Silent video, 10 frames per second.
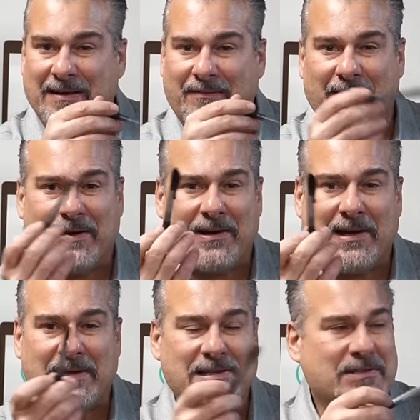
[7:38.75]
Right here,
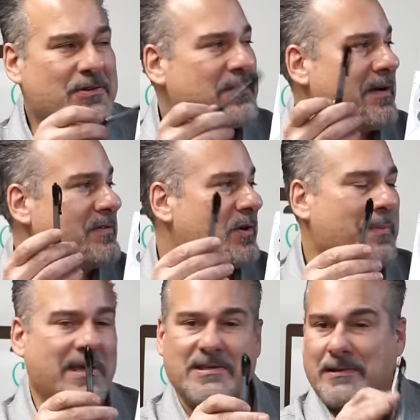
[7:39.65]
guys, these screwdrivers are
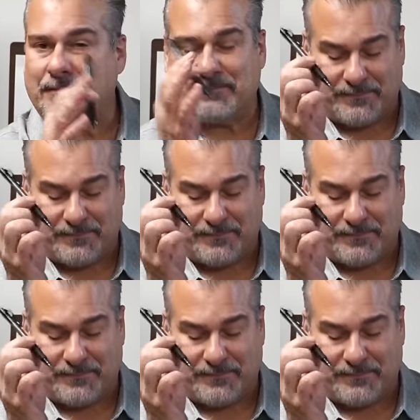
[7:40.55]
amazing.